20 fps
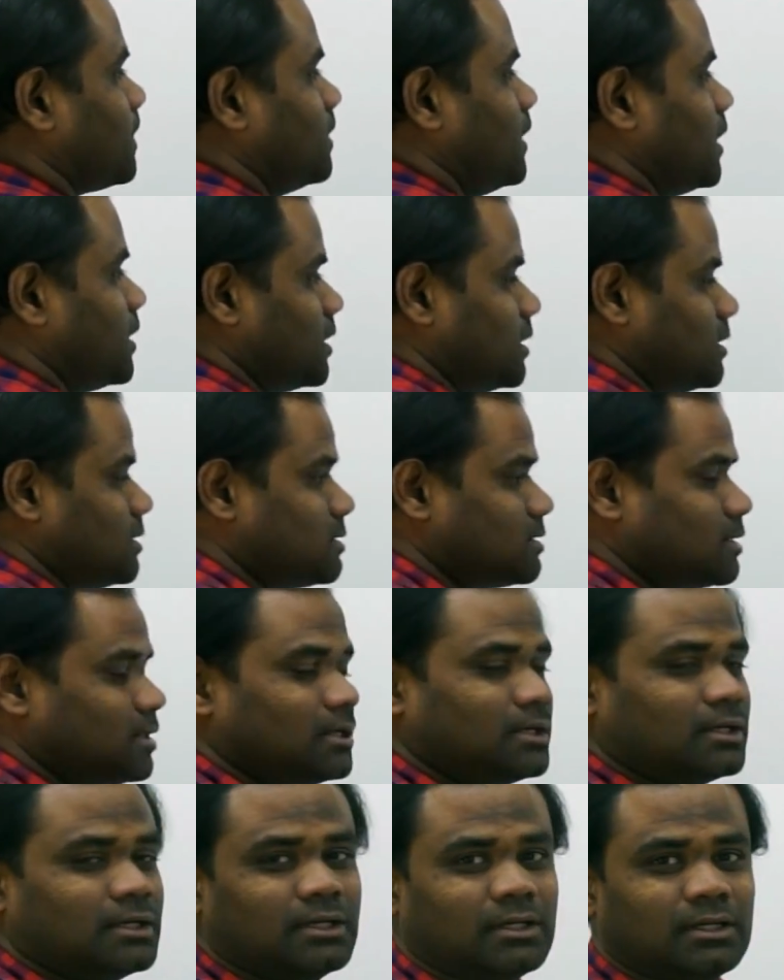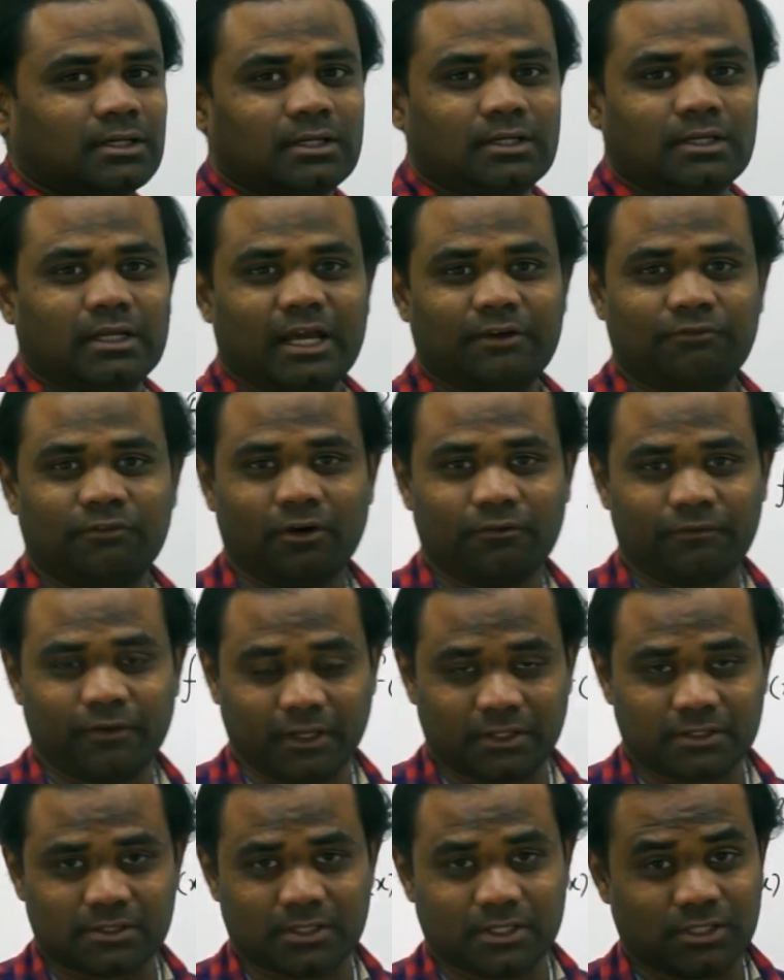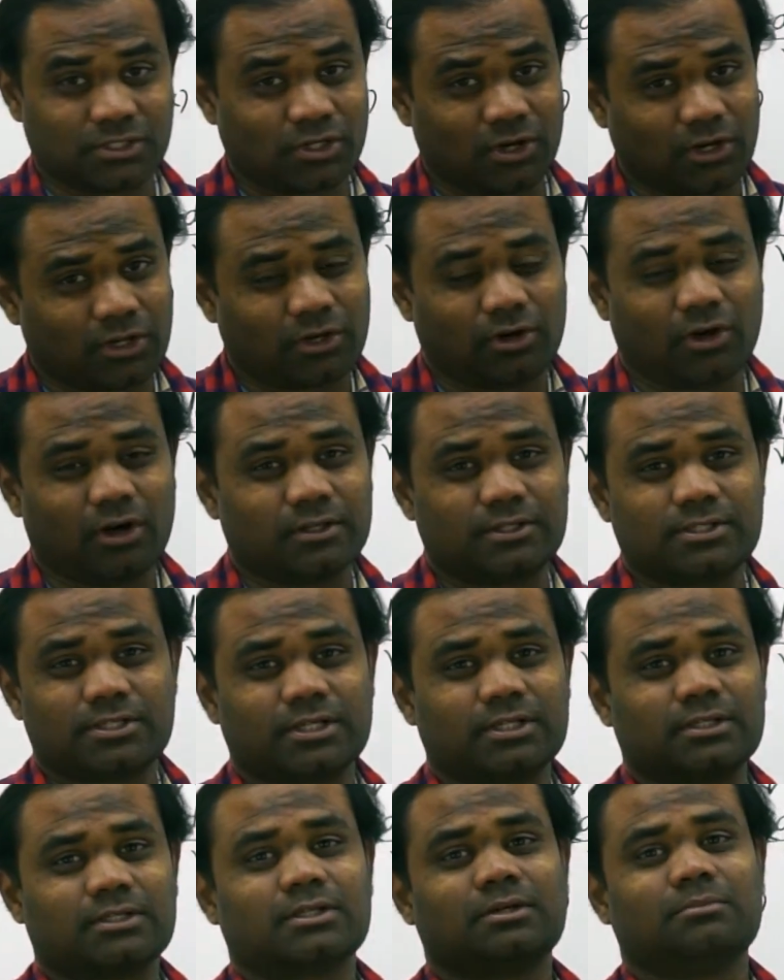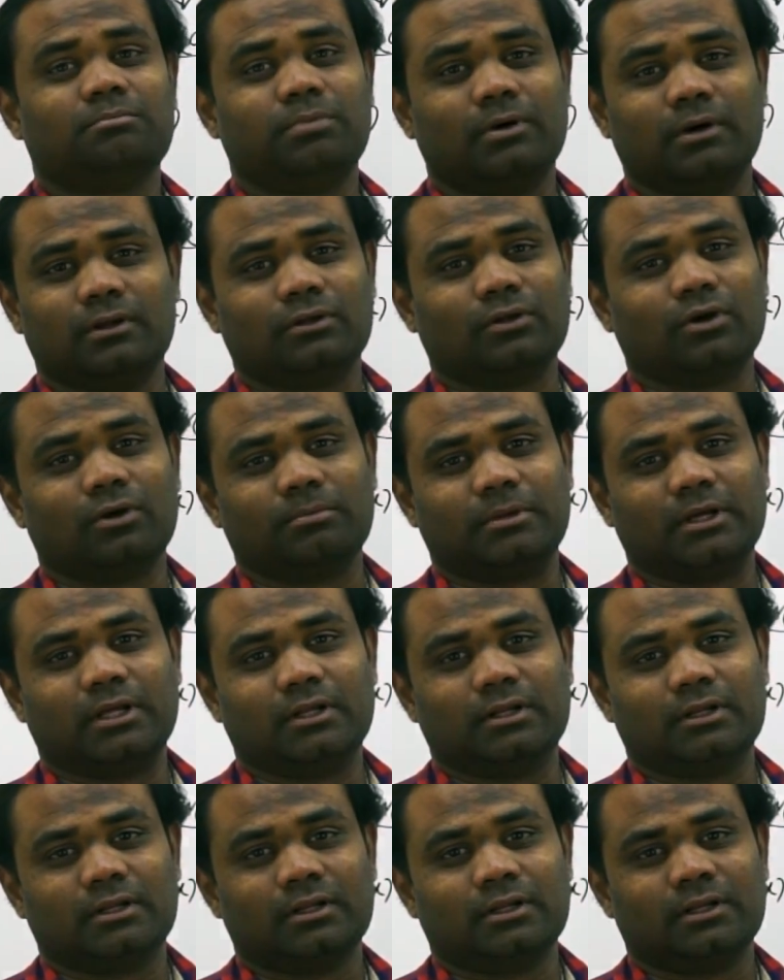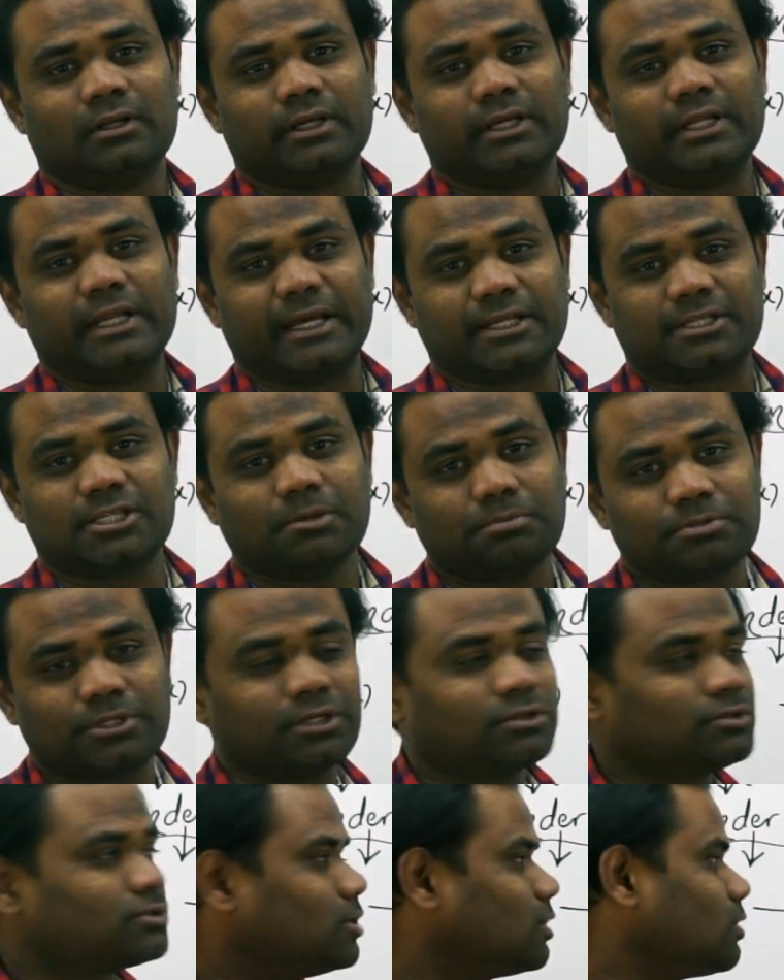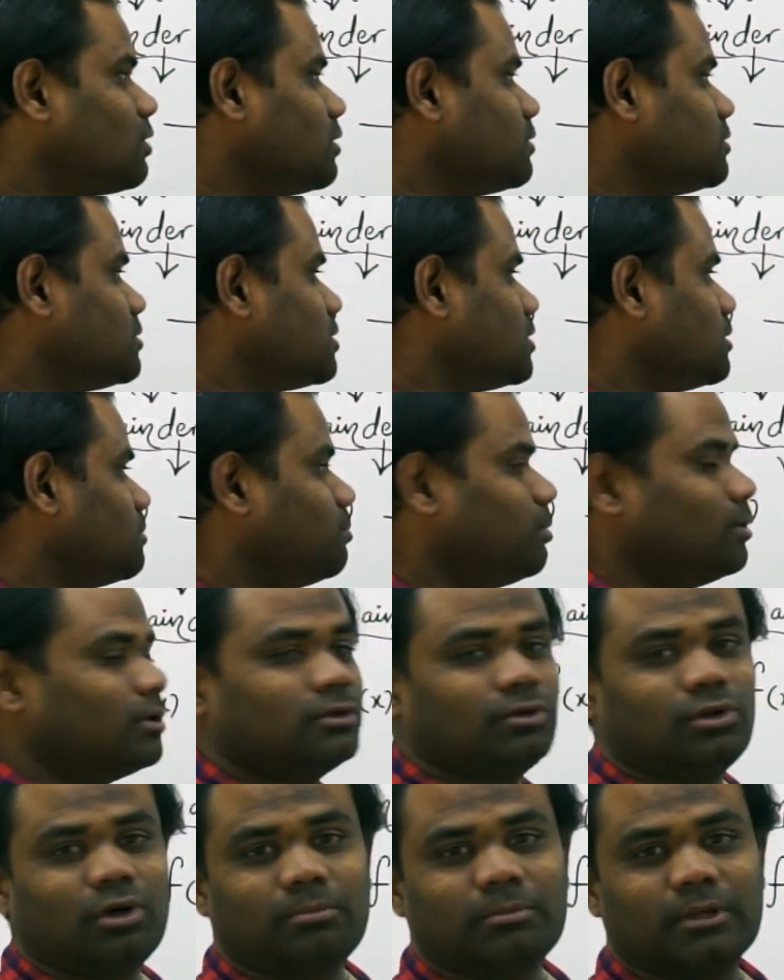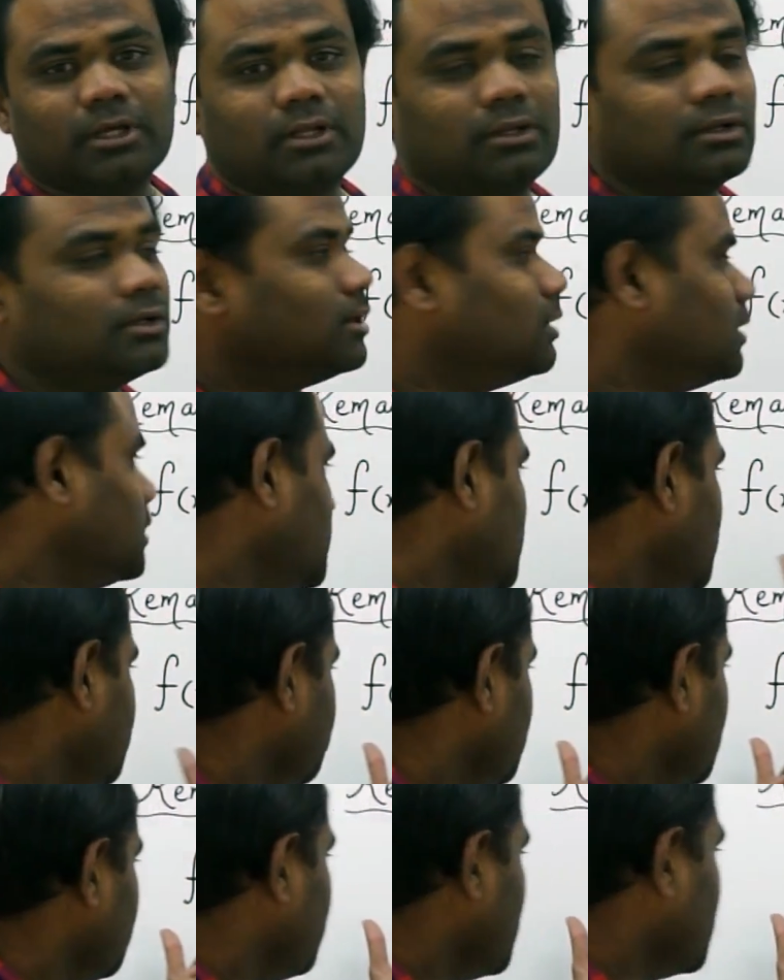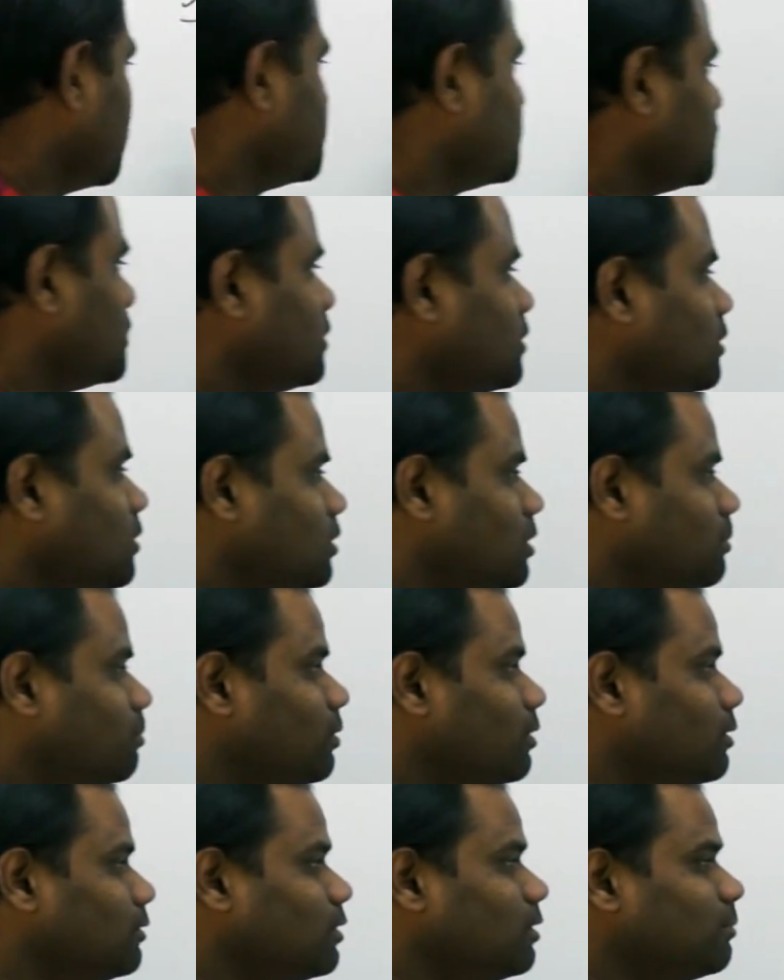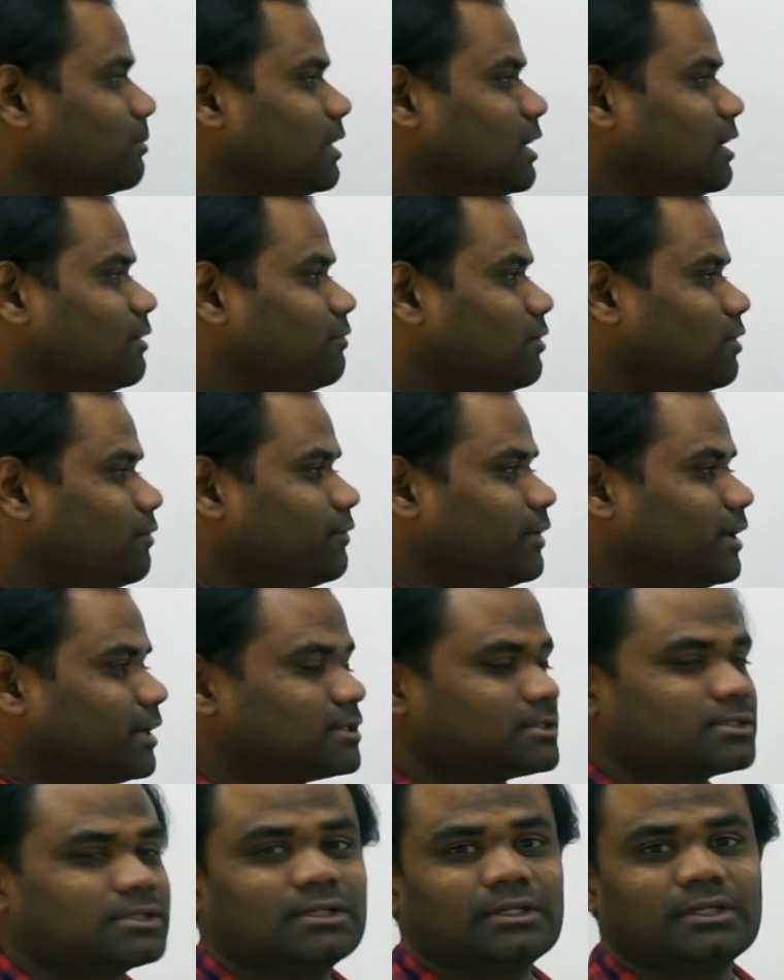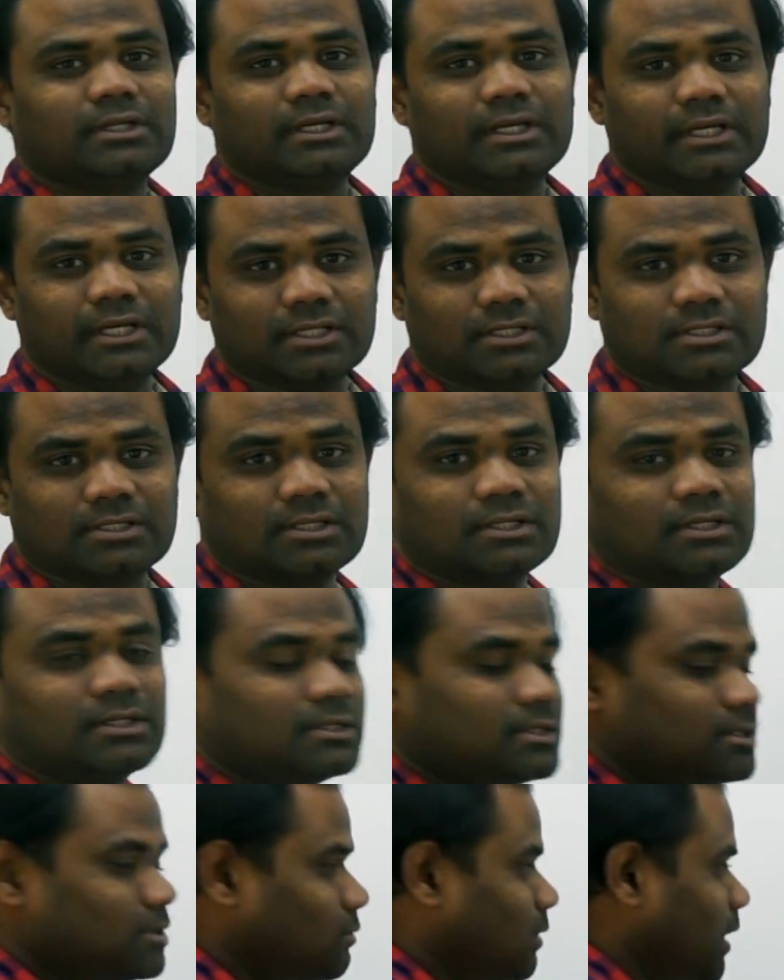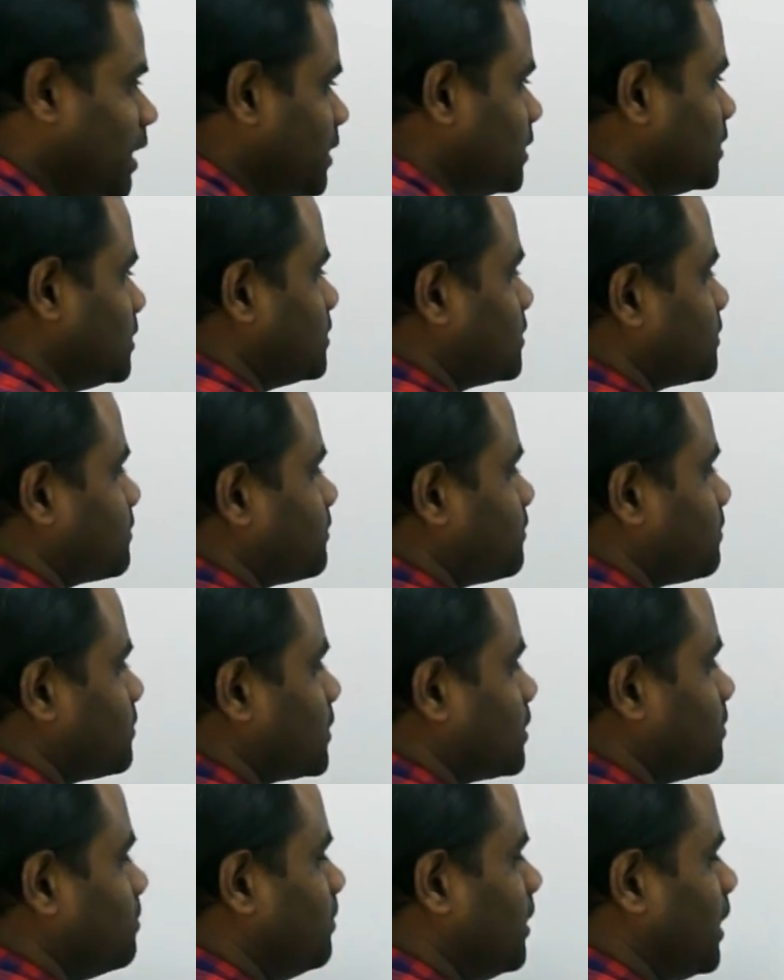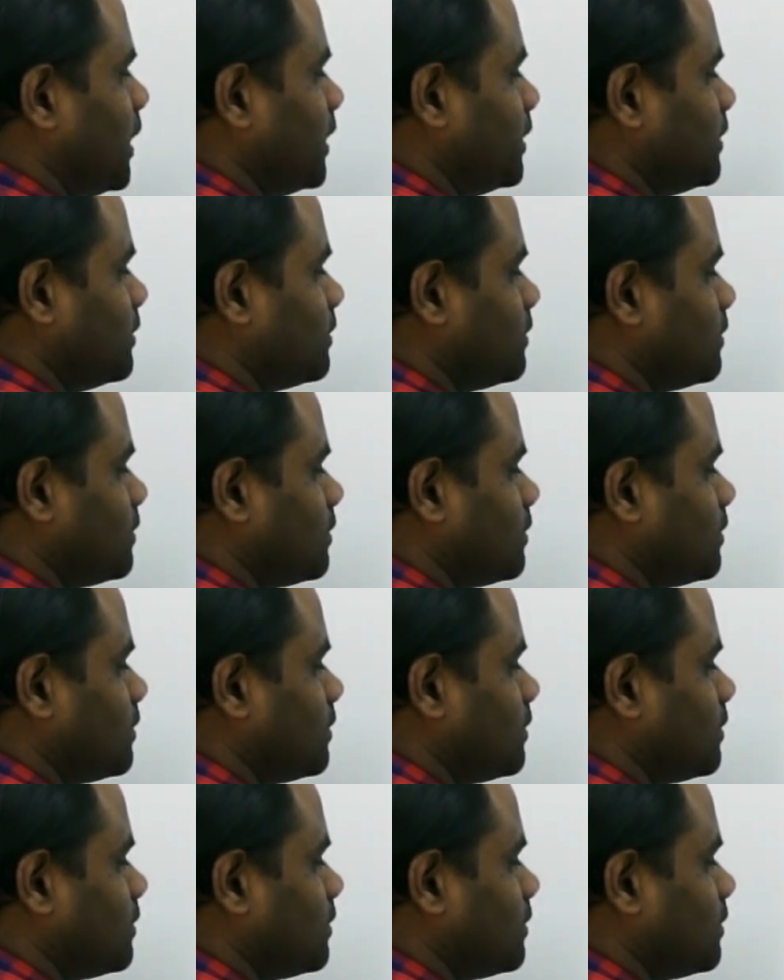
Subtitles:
that is, f of x is not a constant polynomial. In exception to the constant polynomial, if the function or the polynomial f of x is divided by